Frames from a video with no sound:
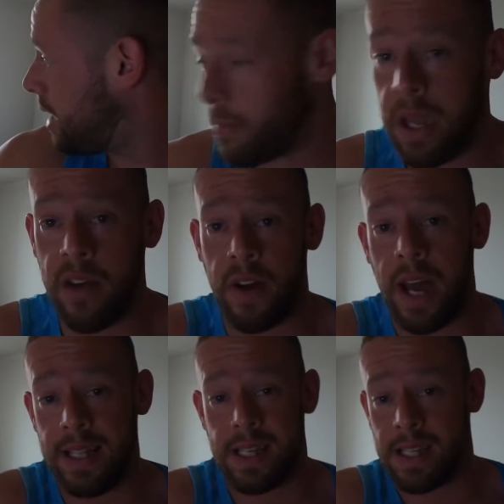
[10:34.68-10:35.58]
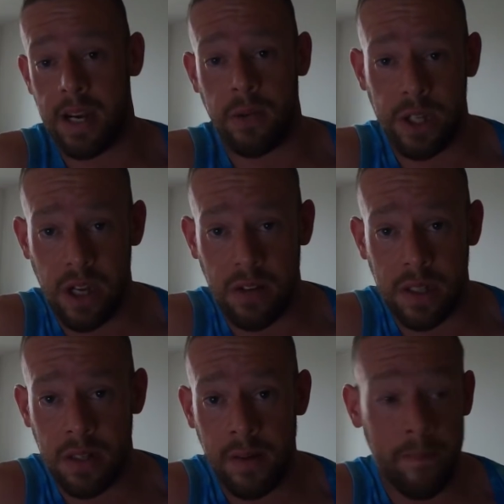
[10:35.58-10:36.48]
I'm here for eight to ten hour
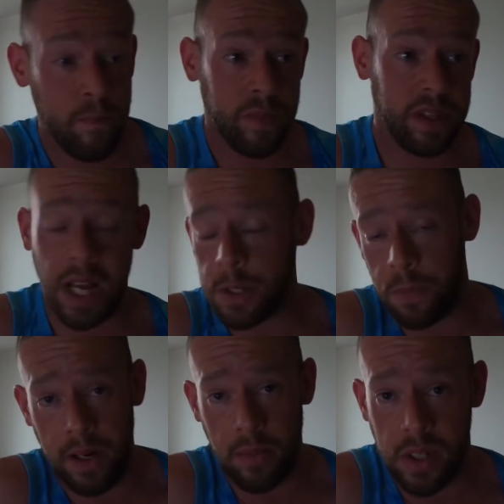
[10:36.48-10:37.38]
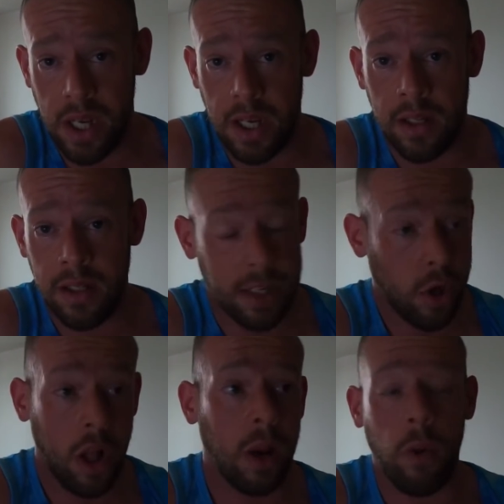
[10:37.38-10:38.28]
shifts. That's pretty much it. That's
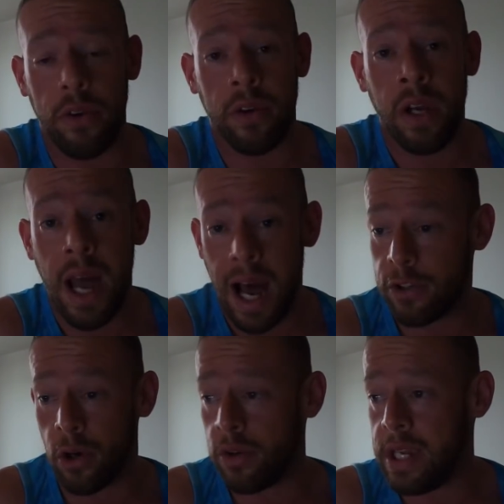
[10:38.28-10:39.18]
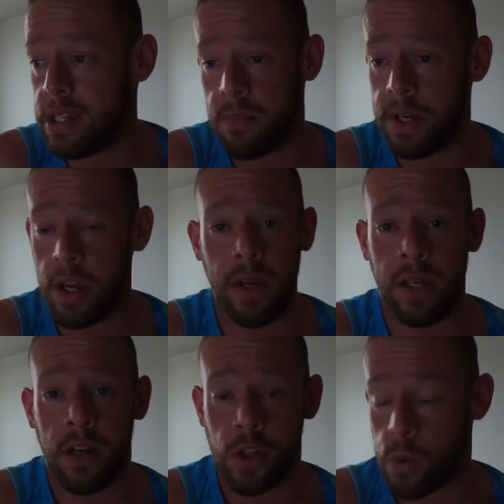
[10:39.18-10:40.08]
all I want. I don't need to be
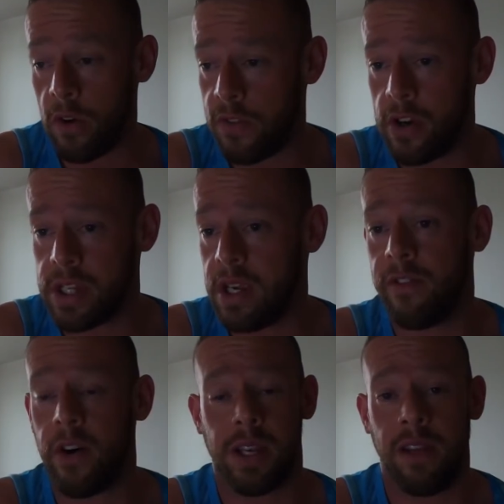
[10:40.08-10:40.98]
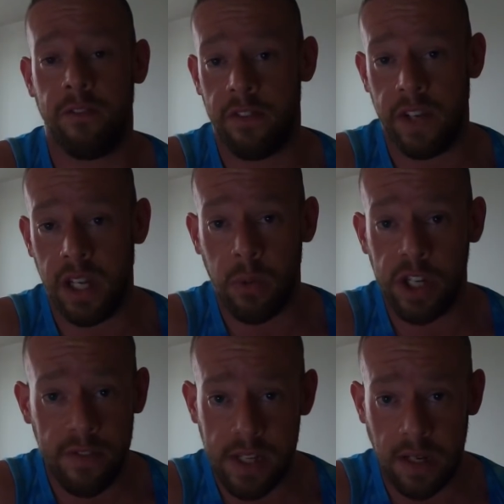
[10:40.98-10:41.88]
doing 12, 13, 14, 15 hour
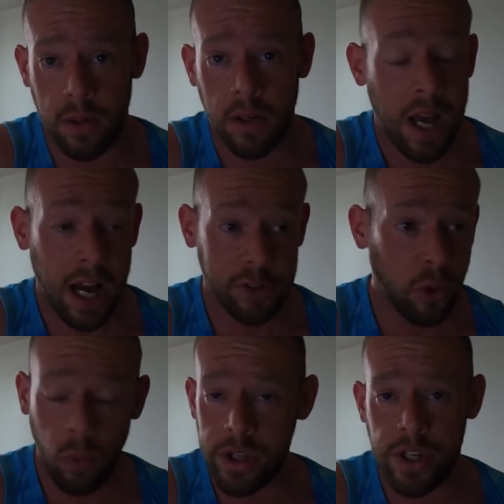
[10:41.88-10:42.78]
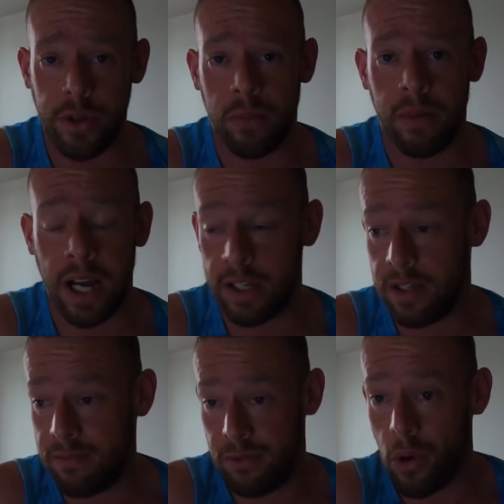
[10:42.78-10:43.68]
shifts anymore. I don't want to do I
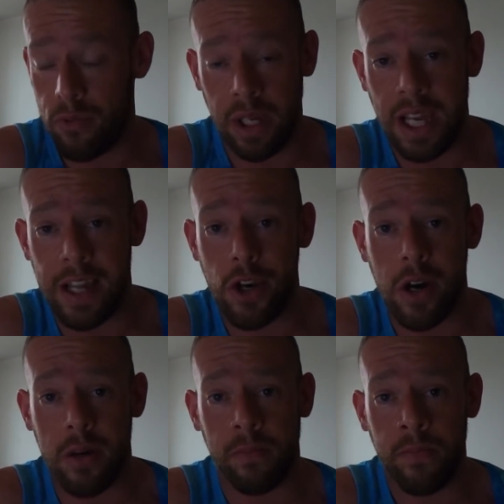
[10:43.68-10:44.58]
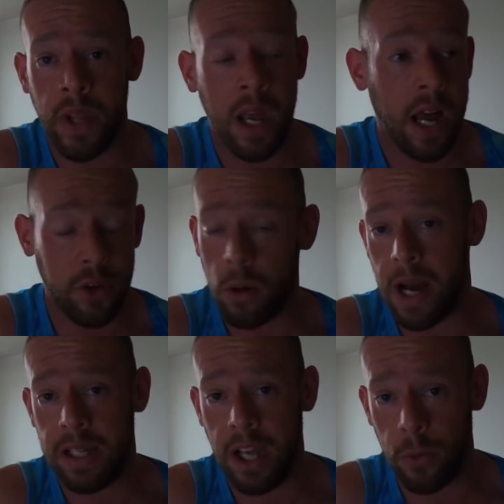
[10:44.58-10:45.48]
don't really enjoy them. I don't
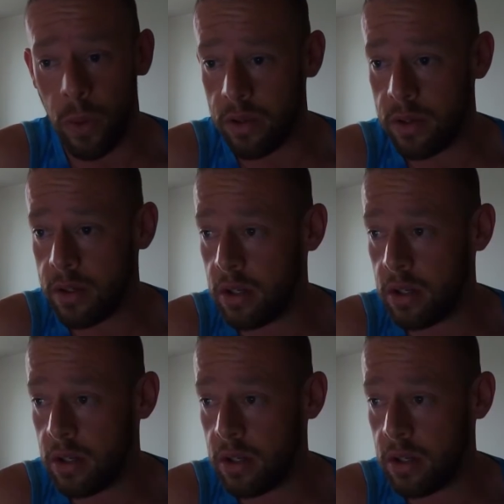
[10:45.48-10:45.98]
mind the odd one.